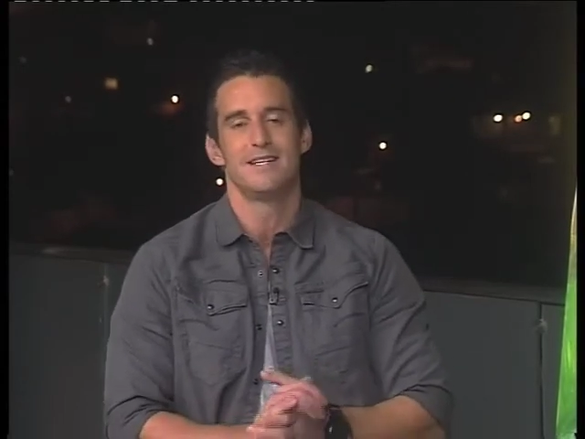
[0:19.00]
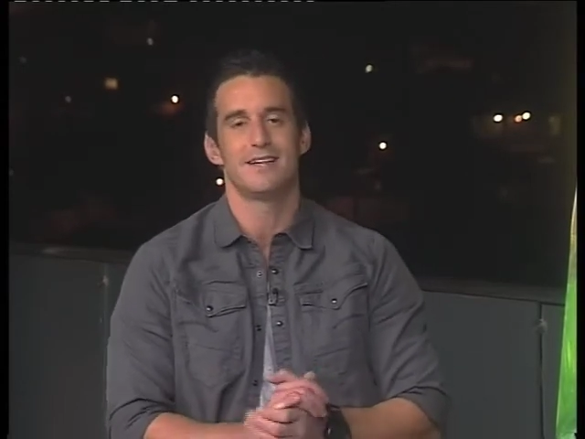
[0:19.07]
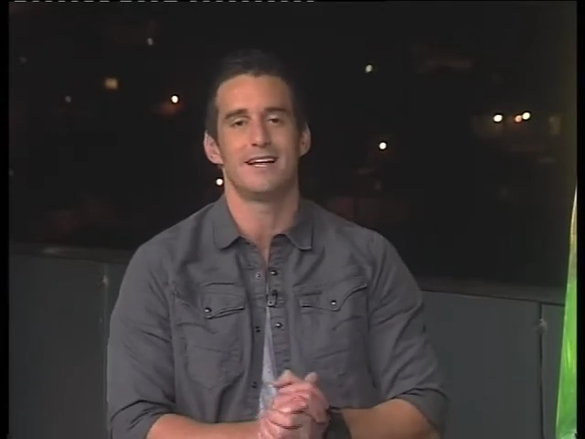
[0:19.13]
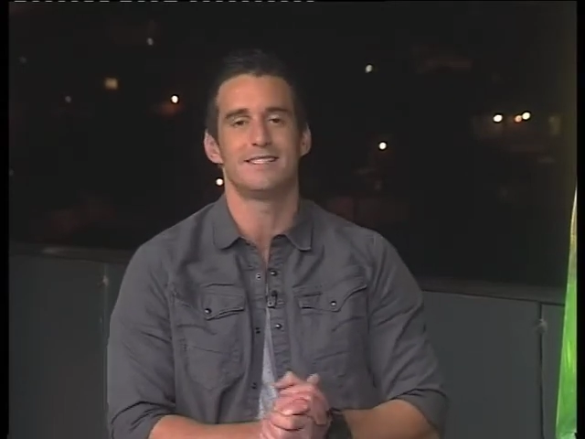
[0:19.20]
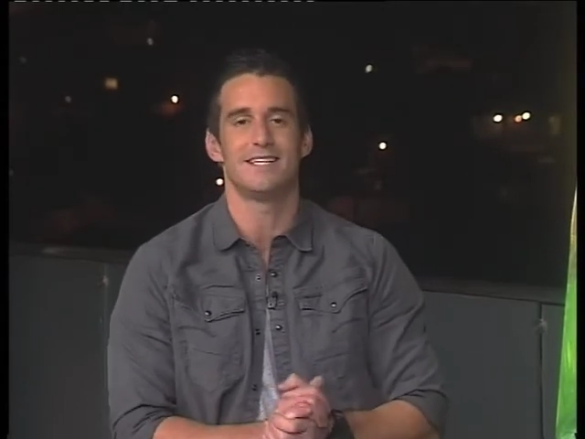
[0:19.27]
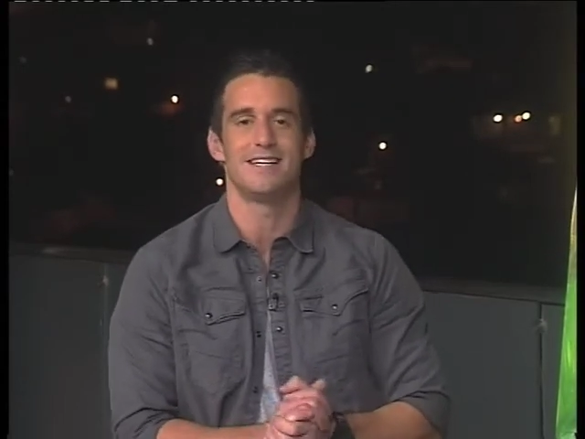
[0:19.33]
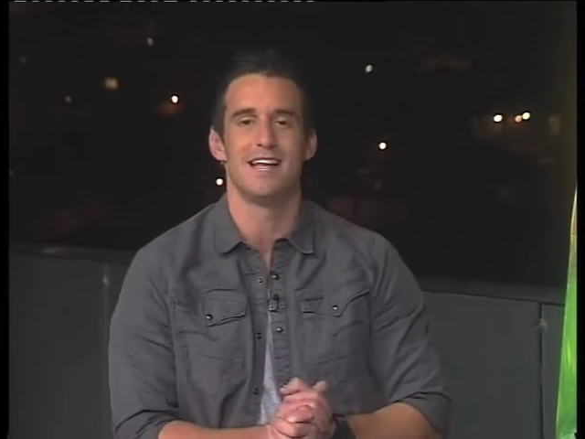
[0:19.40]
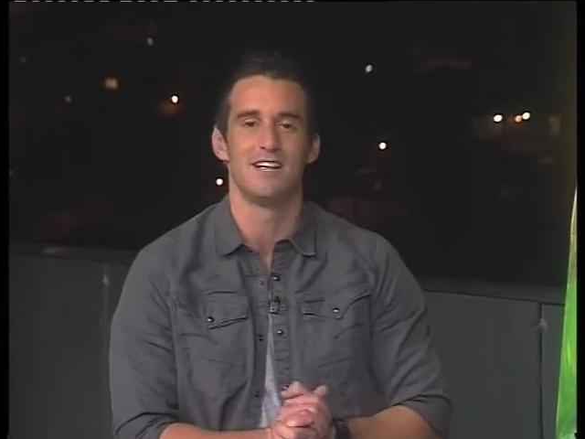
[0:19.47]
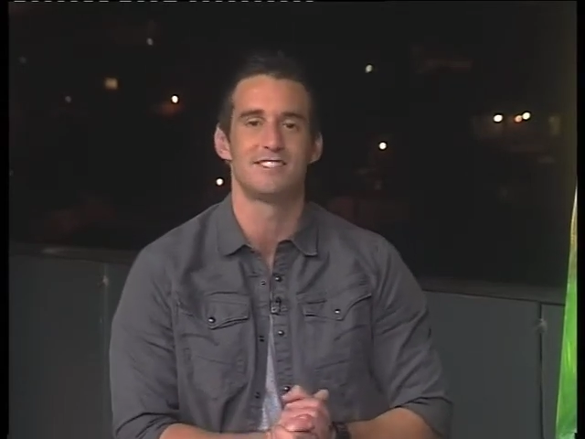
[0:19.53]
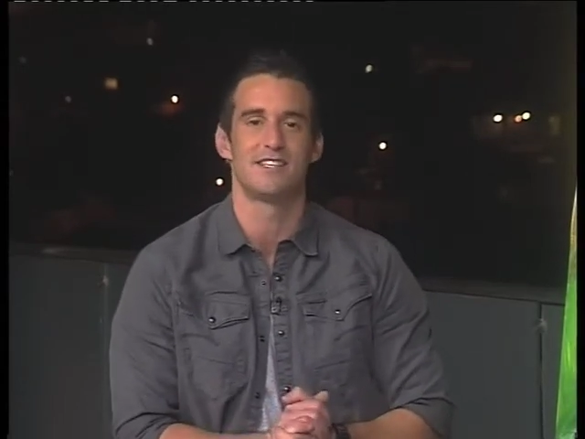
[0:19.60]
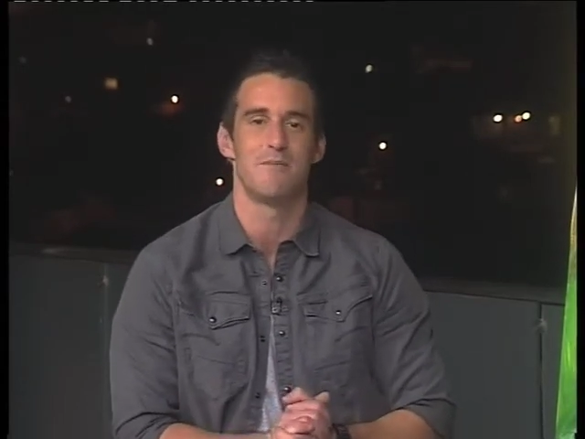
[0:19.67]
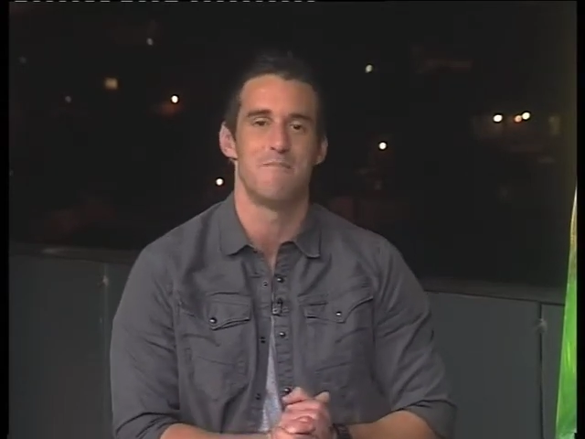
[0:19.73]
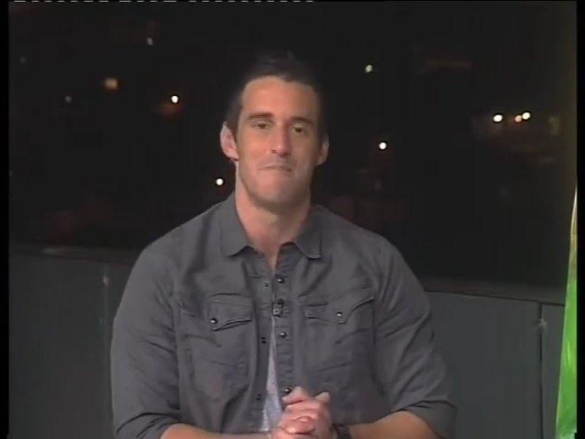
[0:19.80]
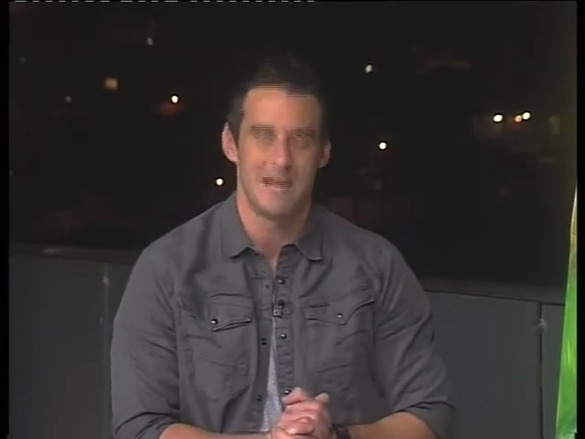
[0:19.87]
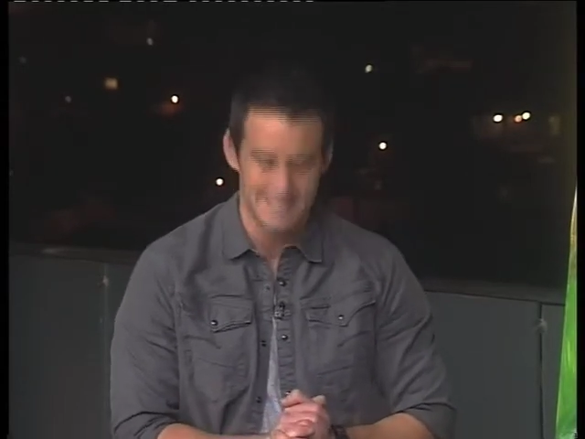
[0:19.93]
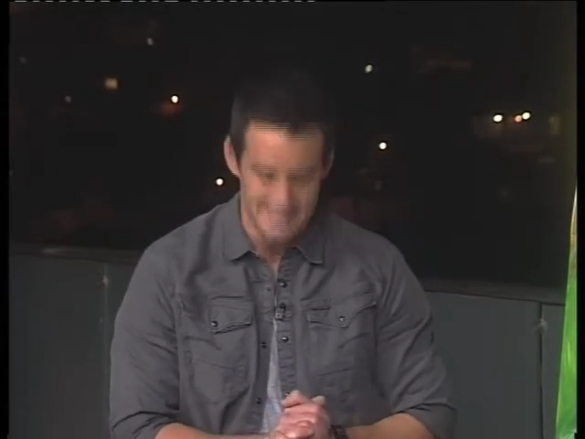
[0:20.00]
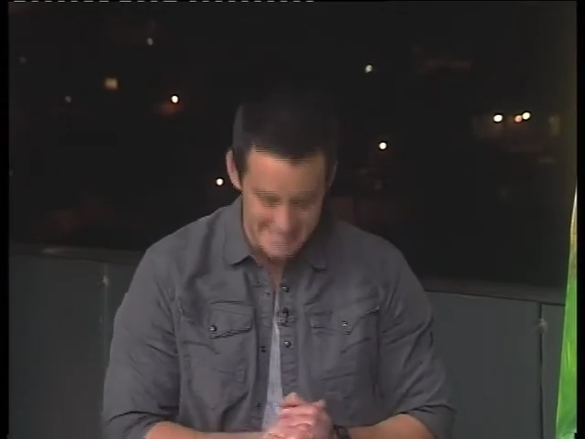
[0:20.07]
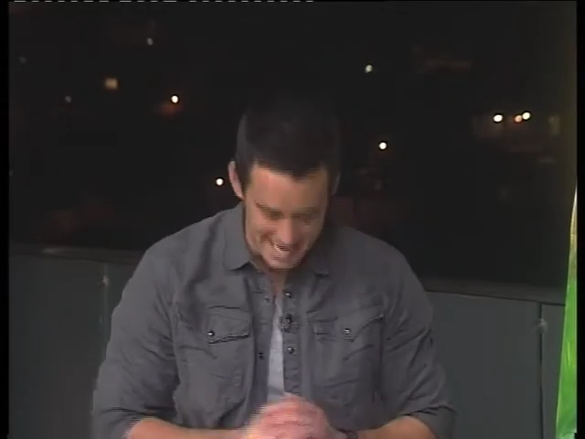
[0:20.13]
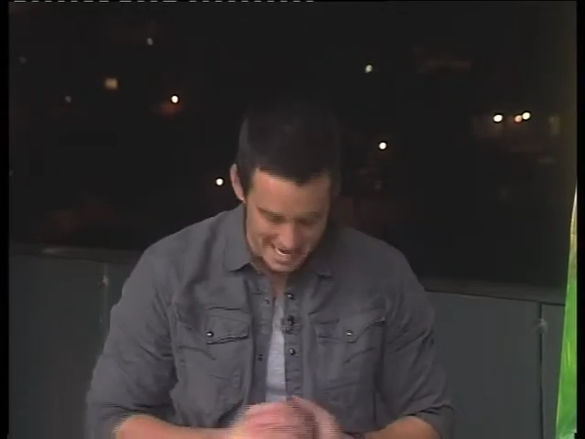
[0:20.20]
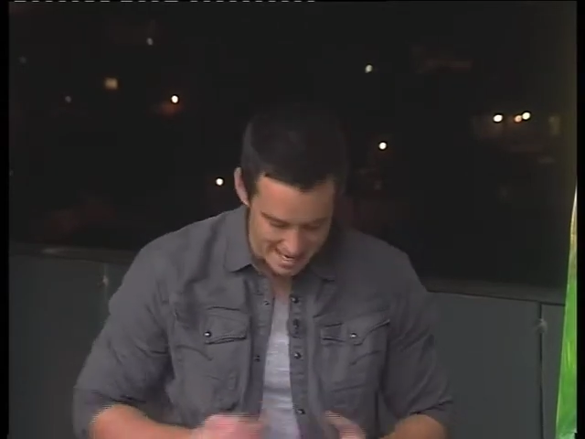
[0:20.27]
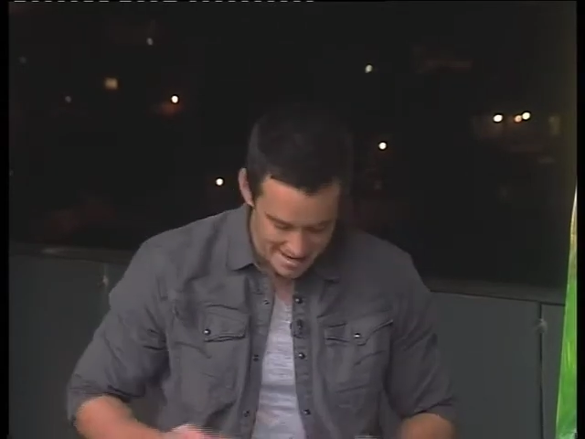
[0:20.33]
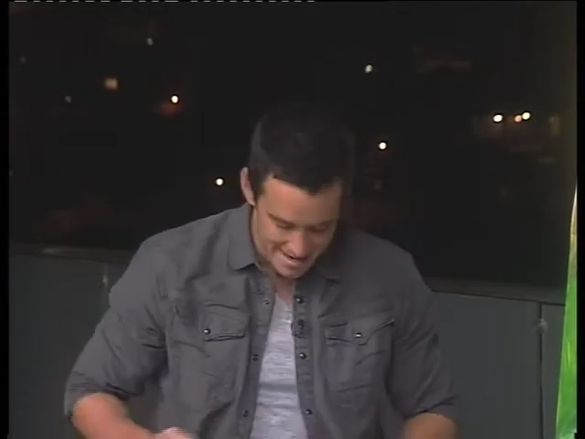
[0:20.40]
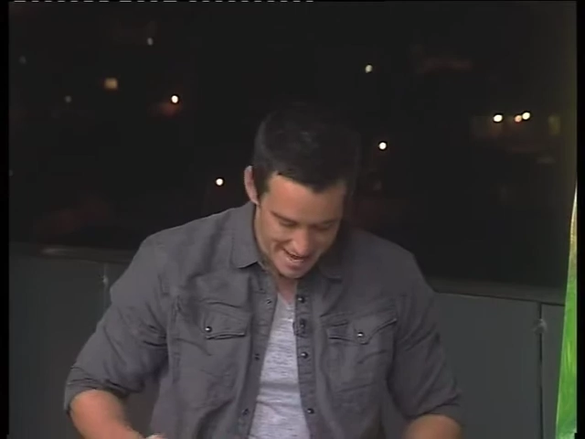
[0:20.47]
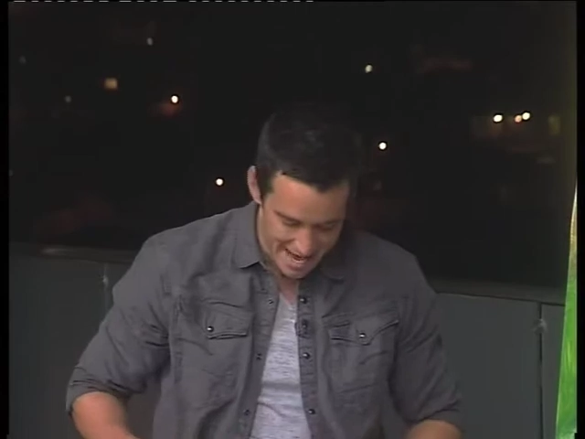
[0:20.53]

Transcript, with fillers: Tata Nelson Mandela.